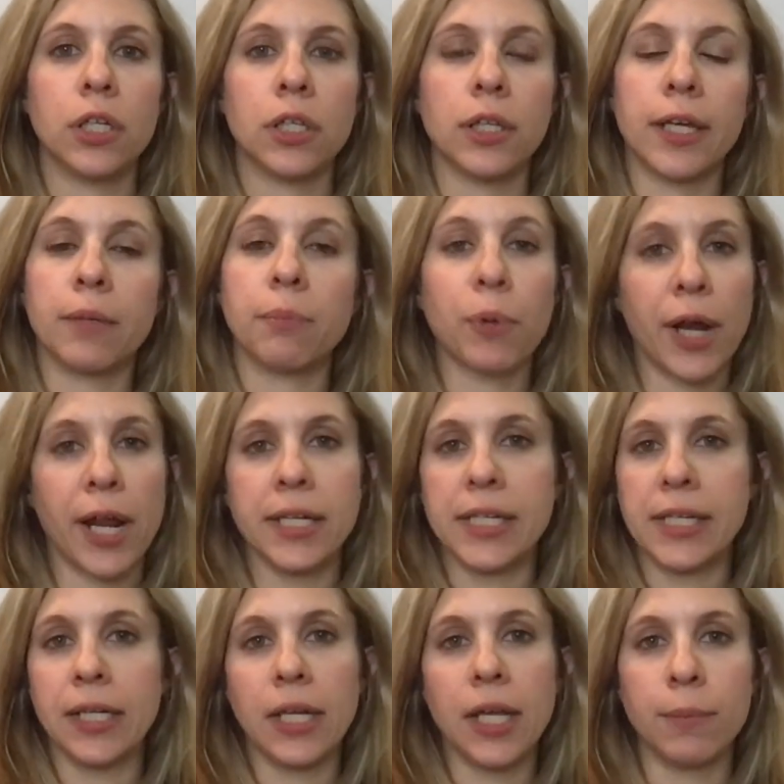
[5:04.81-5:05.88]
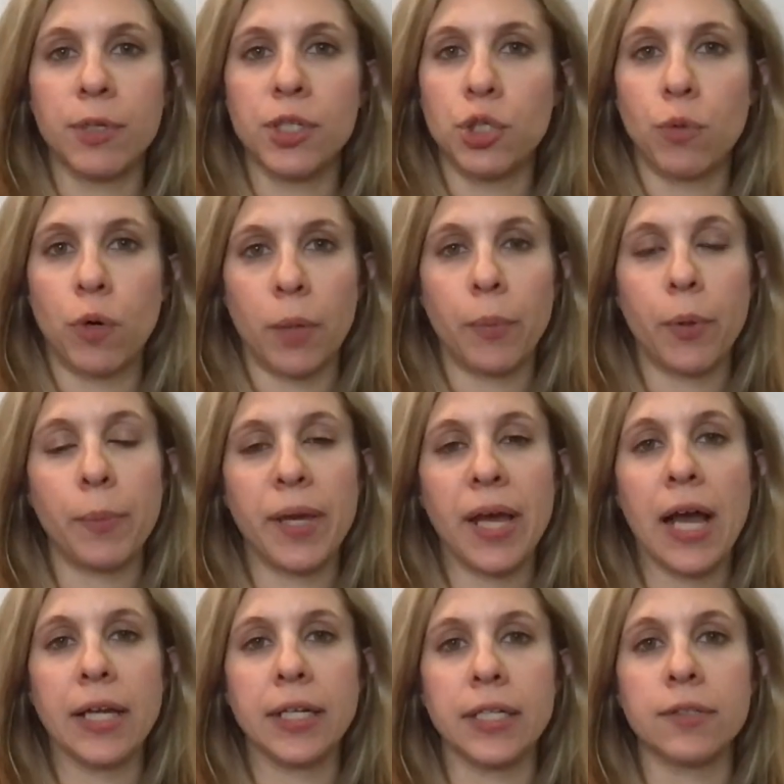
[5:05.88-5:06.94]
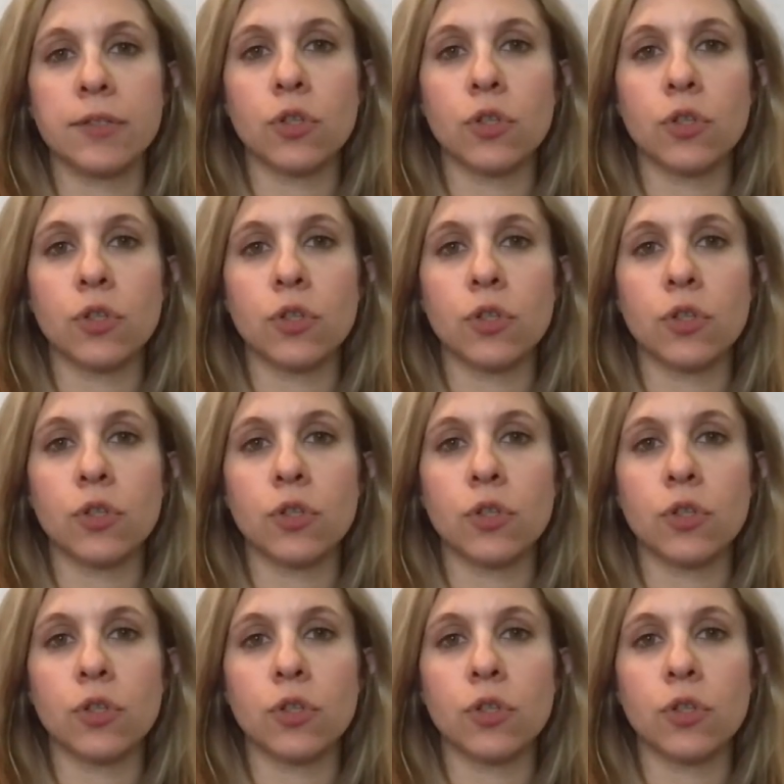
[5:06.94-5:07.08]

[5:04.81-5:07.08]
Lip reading: like branding and image you want to put behind it.